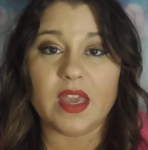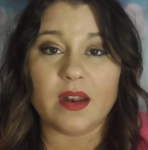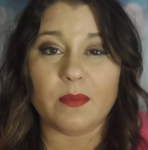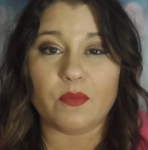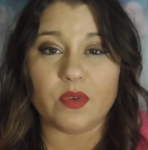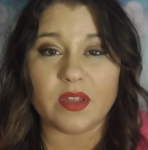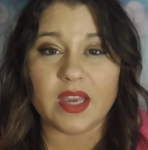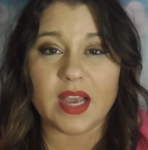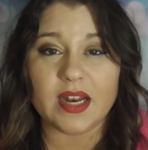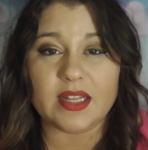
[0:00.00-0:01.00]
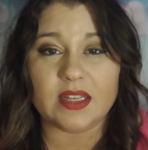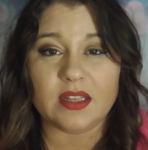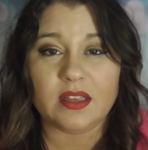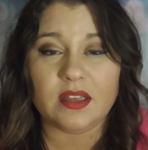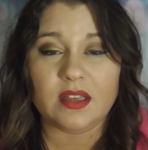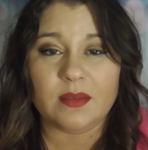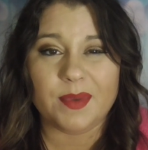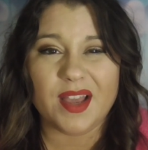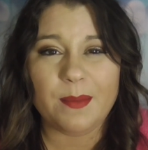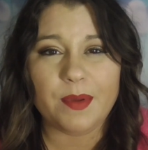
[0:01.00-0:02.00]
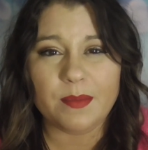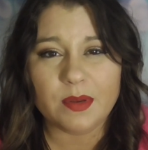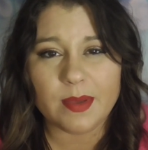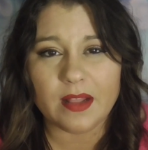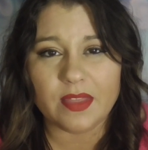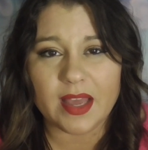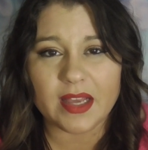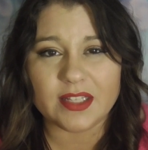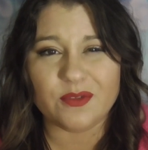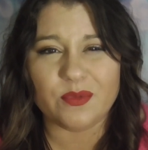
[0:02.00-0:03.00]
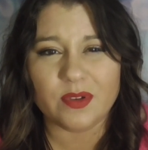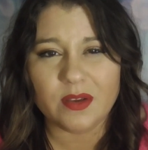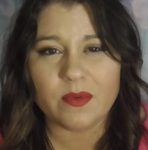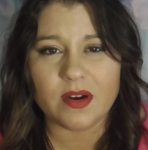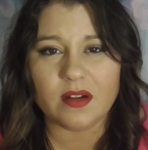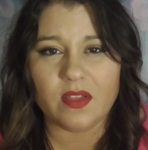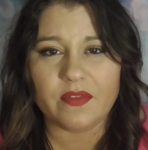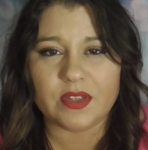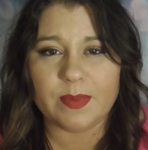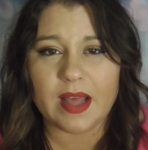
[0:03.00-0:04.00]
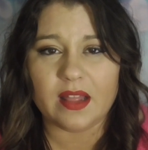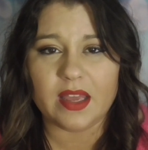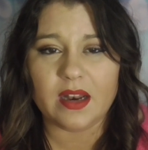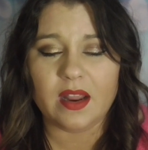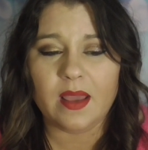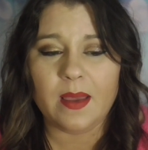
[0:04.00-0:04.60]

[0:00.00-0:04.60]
and I'm really kind of bummed about that because I really wanted to love this palette.